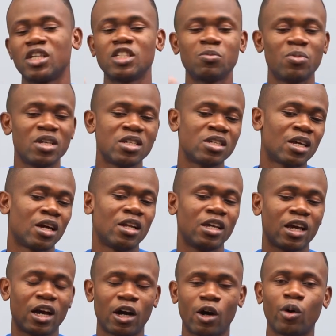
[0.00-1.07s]
this is
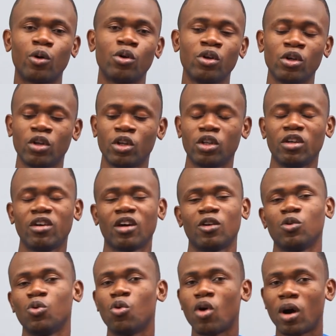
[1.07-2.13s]
basically how you
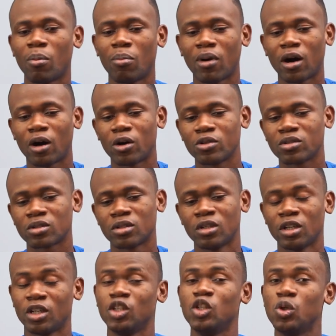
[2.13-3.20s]
can go about
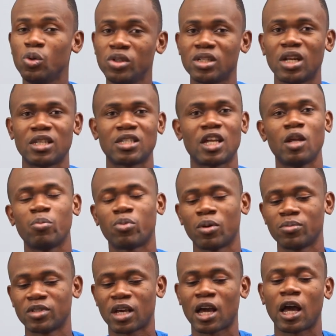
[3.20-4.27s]
using a
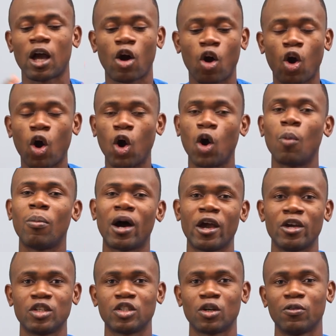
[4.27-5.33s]
teleprompter all
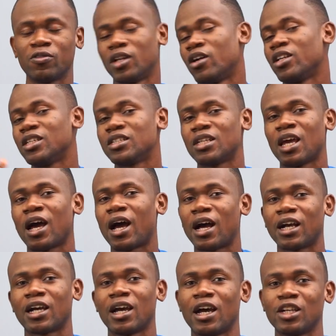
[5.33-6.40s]
by yourself. Now, this is a
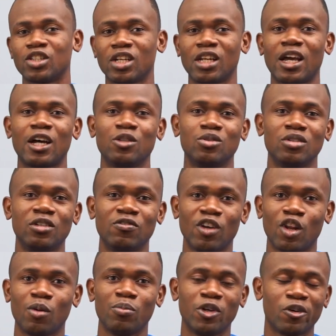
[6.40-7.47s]
hack I actually had to
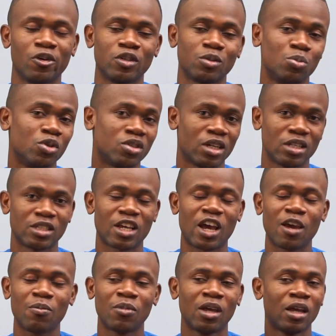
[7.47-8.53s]
develop because most of the
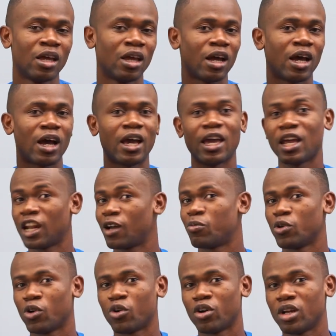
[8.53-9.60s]
time I end up
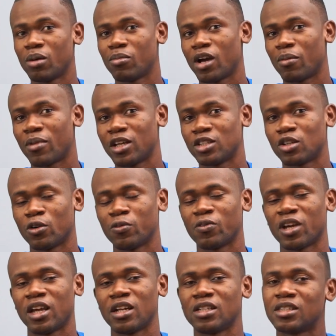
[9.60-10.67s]
recording by myself
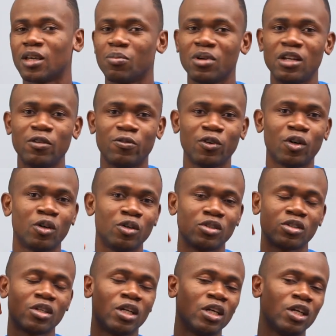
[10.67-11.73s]
and it's a bit
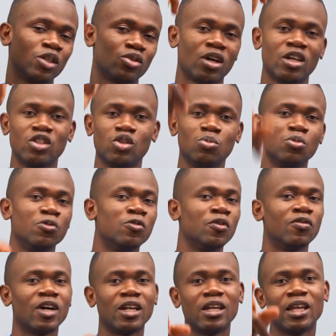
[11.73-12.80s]
difficult trying to move
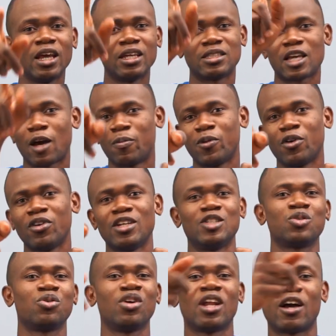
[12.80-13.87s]
over there, tapping on the
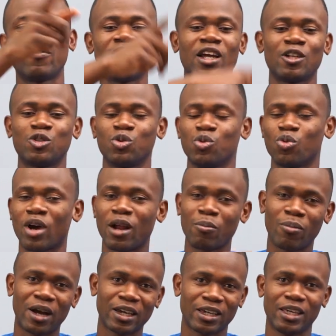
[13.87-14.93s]
screen, having had to run
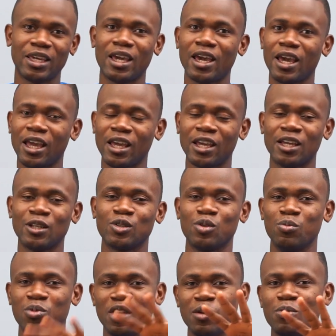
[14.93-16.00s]
back here to
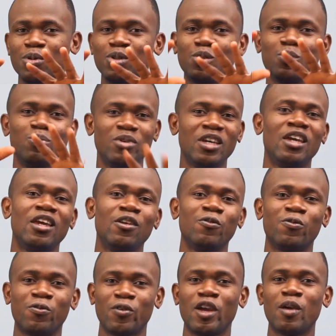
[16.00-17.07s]
be able to be in
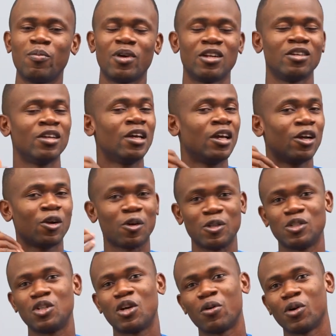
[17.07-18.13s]
frame and
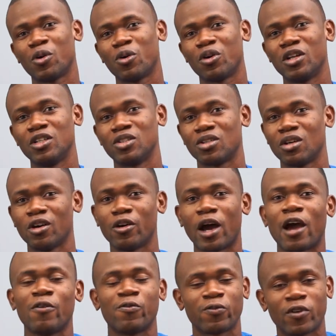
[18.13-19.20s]
continue recording. So
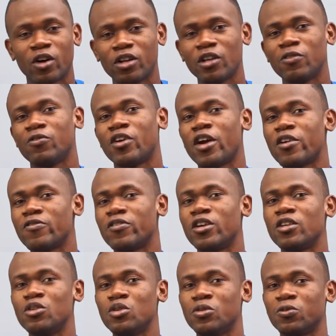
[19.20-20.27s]
I found it very,
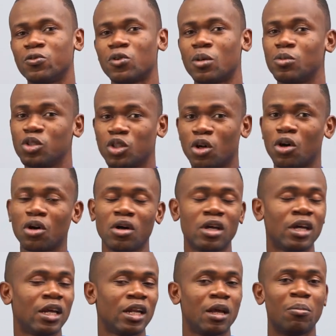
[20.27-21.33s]
very useful. I'm sure
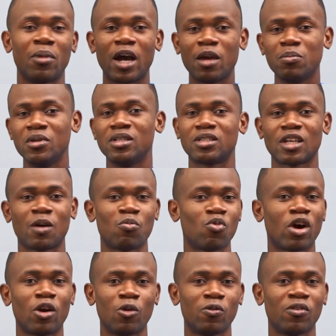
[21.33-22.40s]
there might be
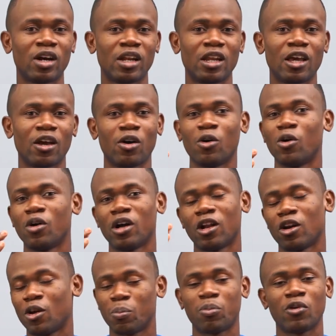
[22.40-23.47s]
someone over there or a
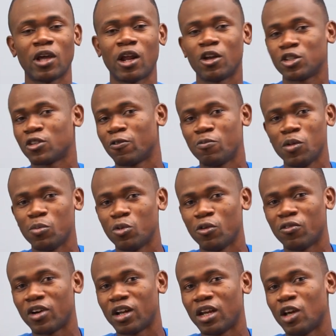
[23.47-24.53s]
lot, a lot of people
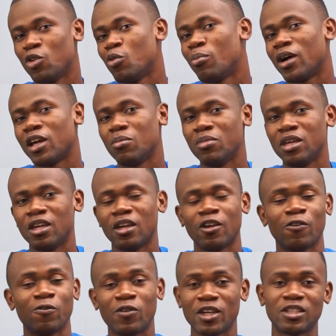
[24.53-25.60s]
over there who might be
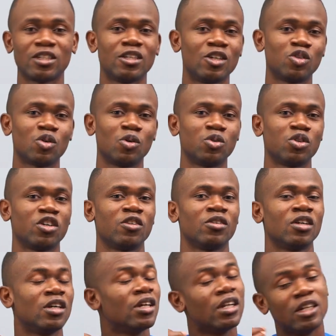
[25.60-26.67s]
facing this also and
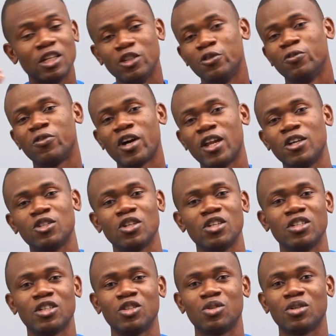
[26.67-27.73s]
need to find a
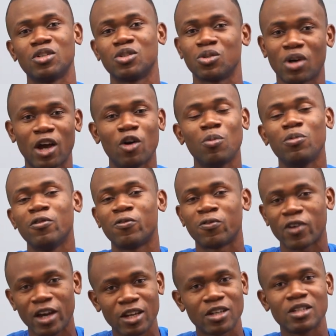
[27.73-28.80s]
solution to it. So I hope you
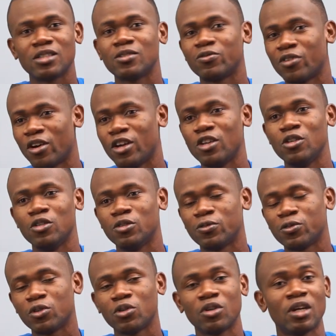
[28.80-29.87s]
find this very
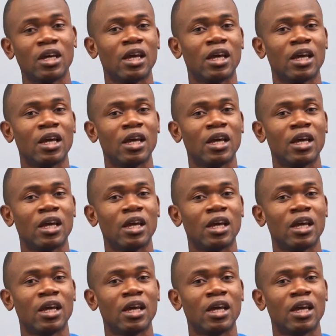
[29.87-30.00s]
useful.